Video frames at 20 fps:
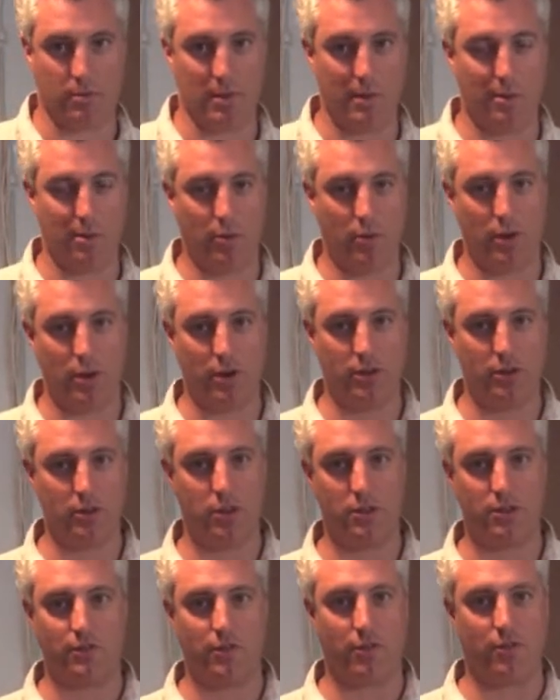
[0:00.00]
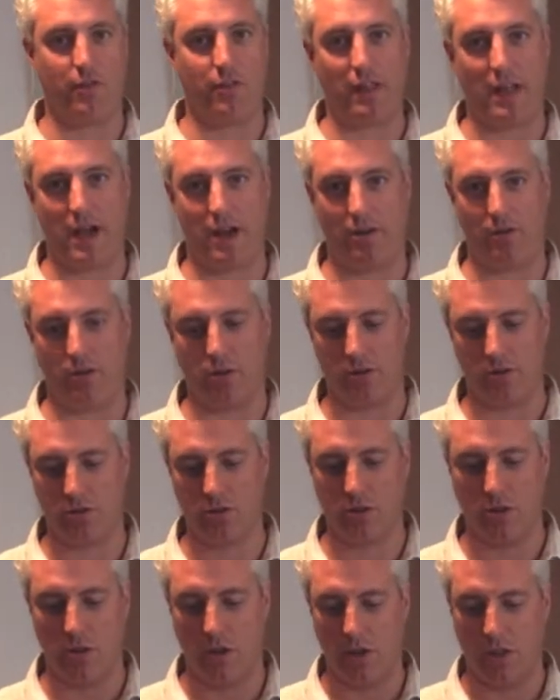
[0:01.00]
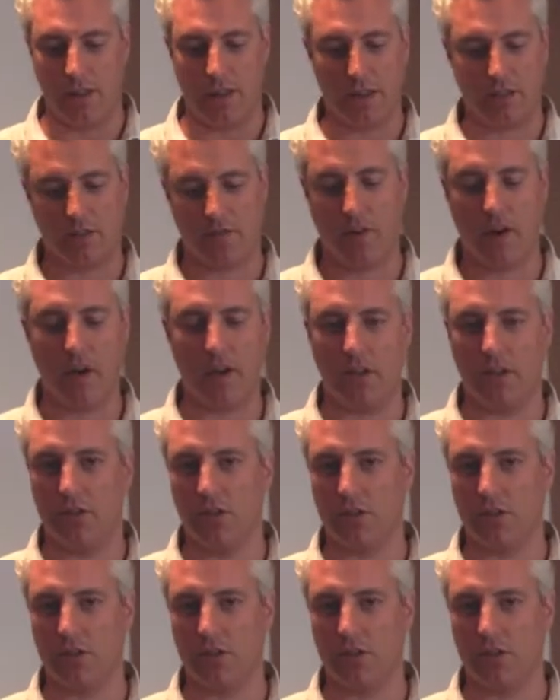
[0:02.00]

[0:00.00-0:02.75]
maybe you want to do this for flowers, that's fine.